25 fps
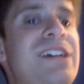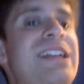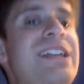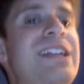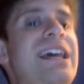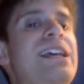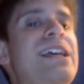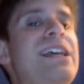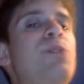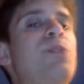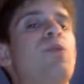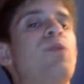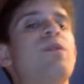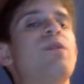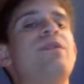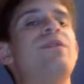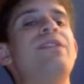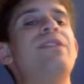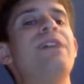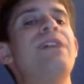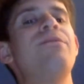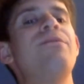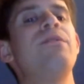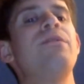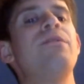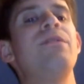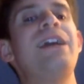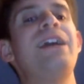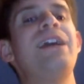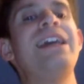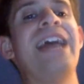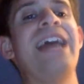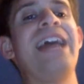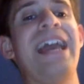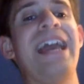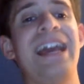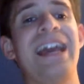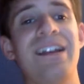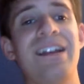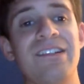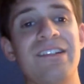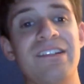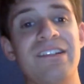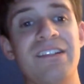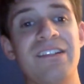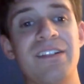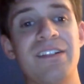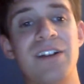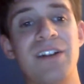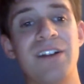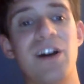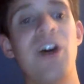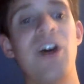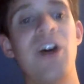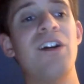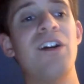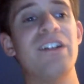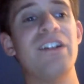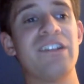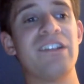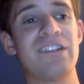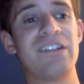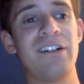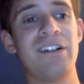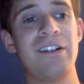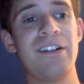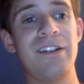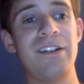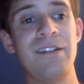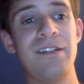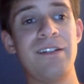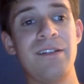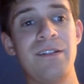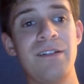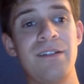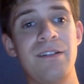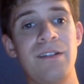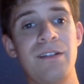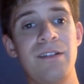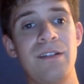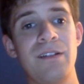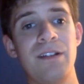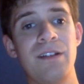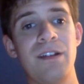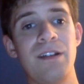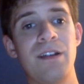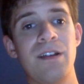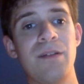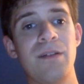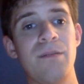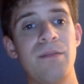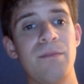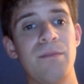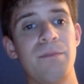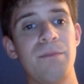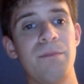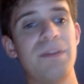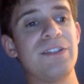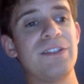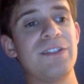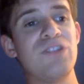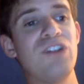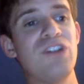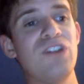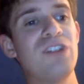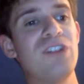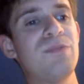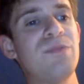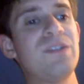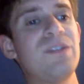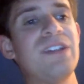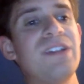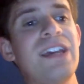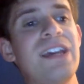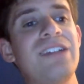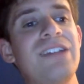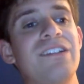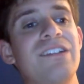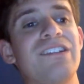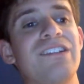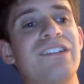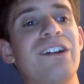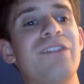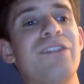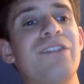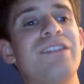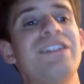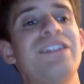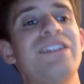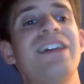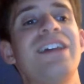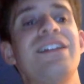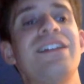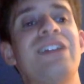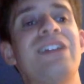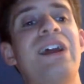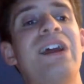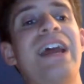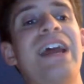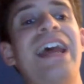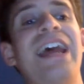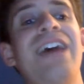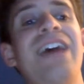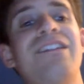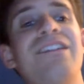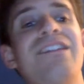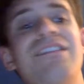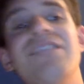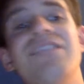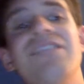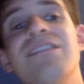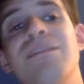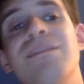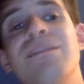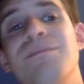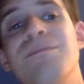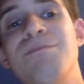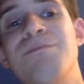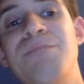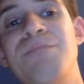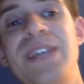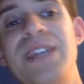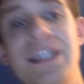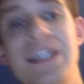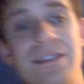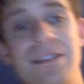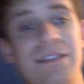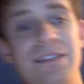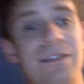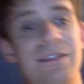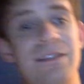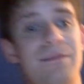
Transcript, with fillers: that he will never lay hands on his son. But the Judgment Day deserves to get their asses beat.